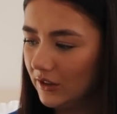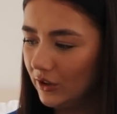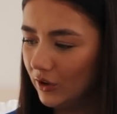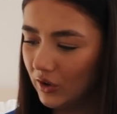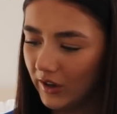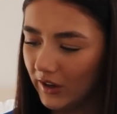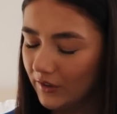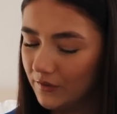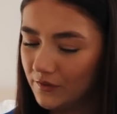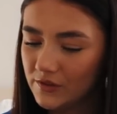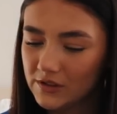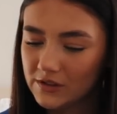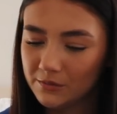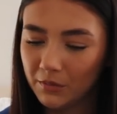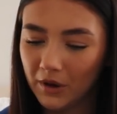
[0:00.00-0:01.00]
your
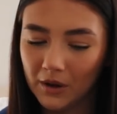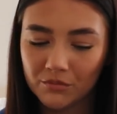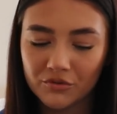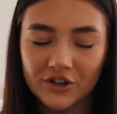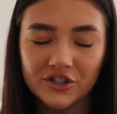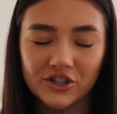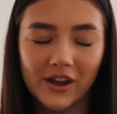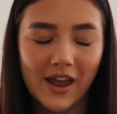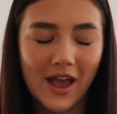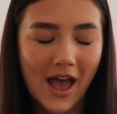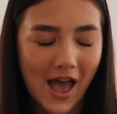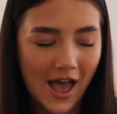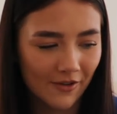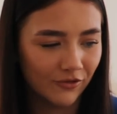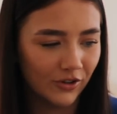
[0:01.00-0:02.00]
gifts. But I appreciate
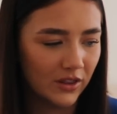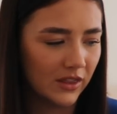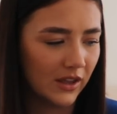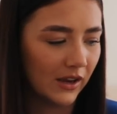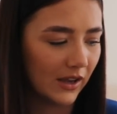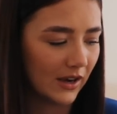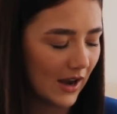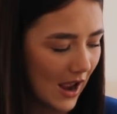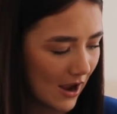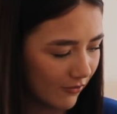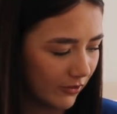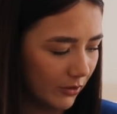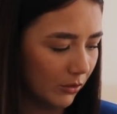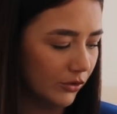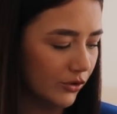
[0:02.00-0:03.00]
everything and
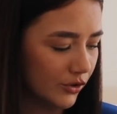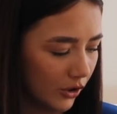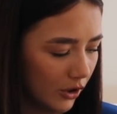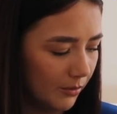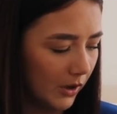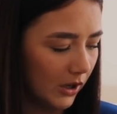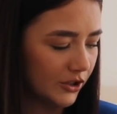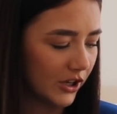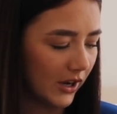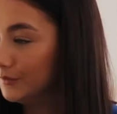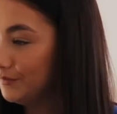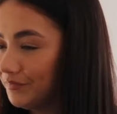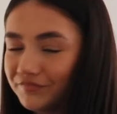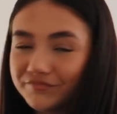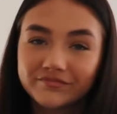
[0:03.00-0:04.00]
everyone so much.
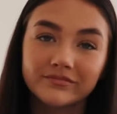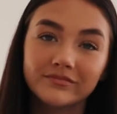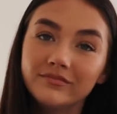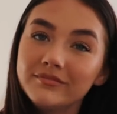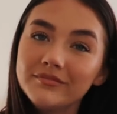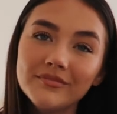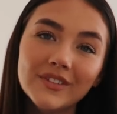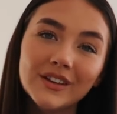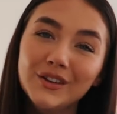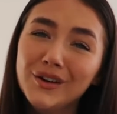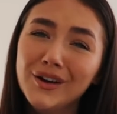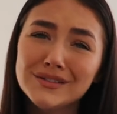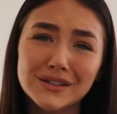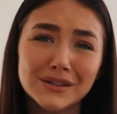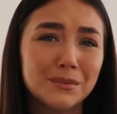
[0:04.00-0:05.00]
You
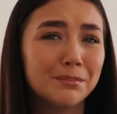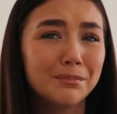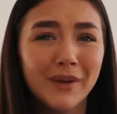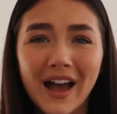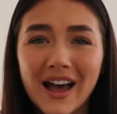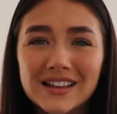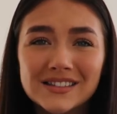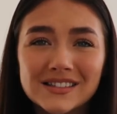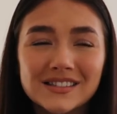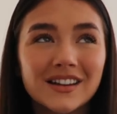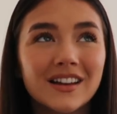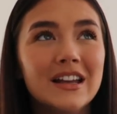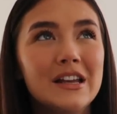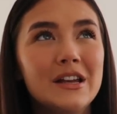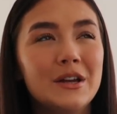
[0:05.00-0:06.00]
guys are the best.
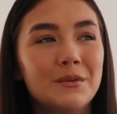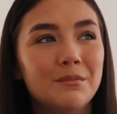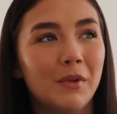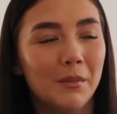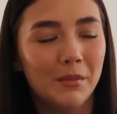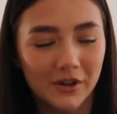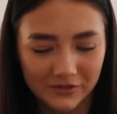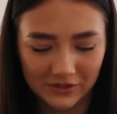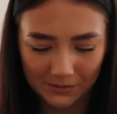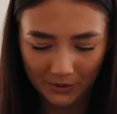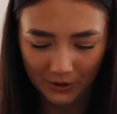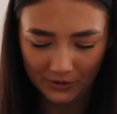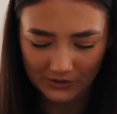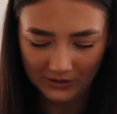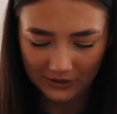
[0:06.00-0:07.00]
My birthday
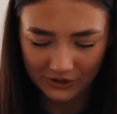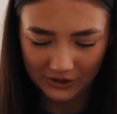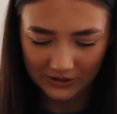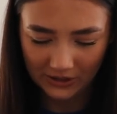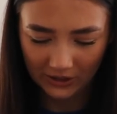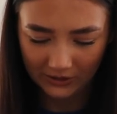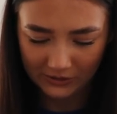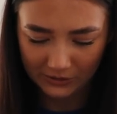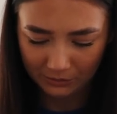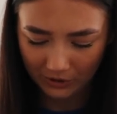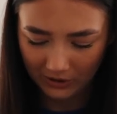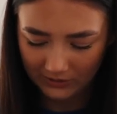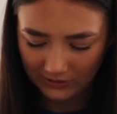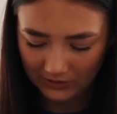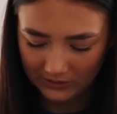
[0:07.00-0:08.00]
post actually, like,
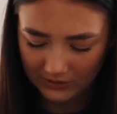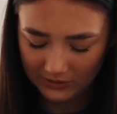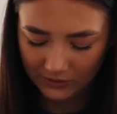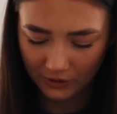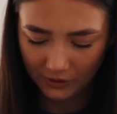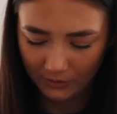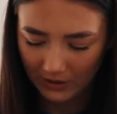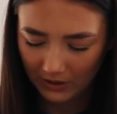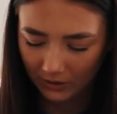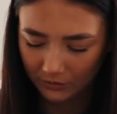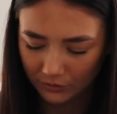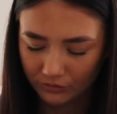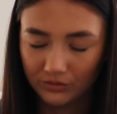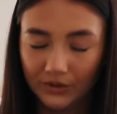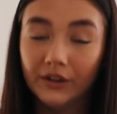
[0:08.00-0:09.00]
surprisingly did so well. I
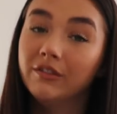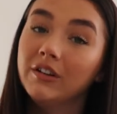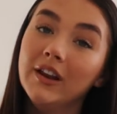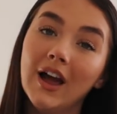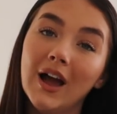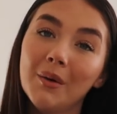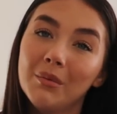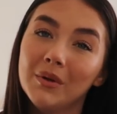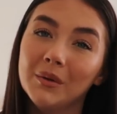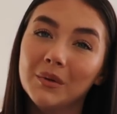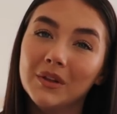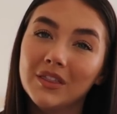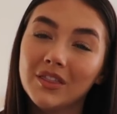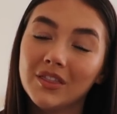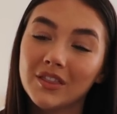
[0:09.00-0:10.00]
was really, really happy
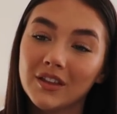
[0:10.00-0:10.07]
with